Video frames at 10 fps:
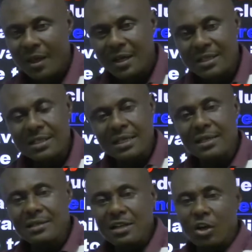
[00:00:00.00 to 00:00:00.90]
It is
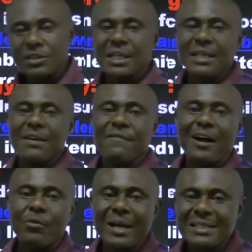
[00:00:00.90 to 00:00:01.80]
easily lost in the
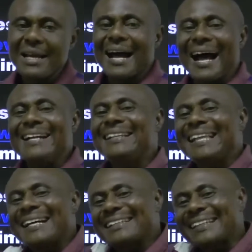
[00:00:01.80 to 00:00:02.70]
environment, and it takes